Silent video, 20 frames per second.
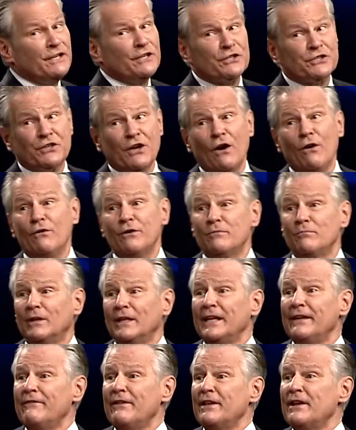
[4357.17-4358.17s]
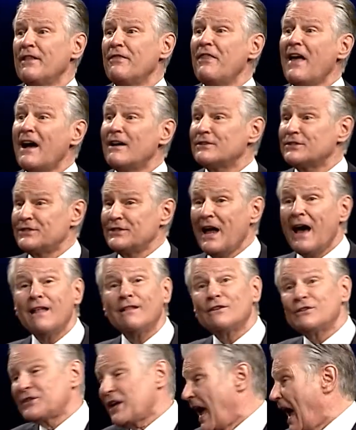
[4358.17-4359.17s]
to sow to believe in a thousand
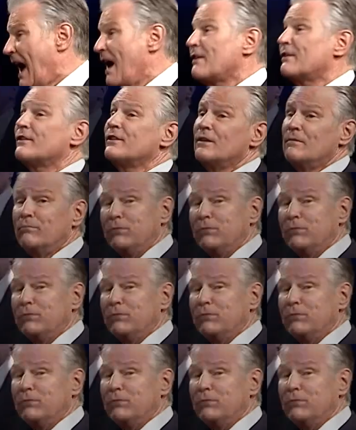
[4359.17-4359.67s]
dollars out of the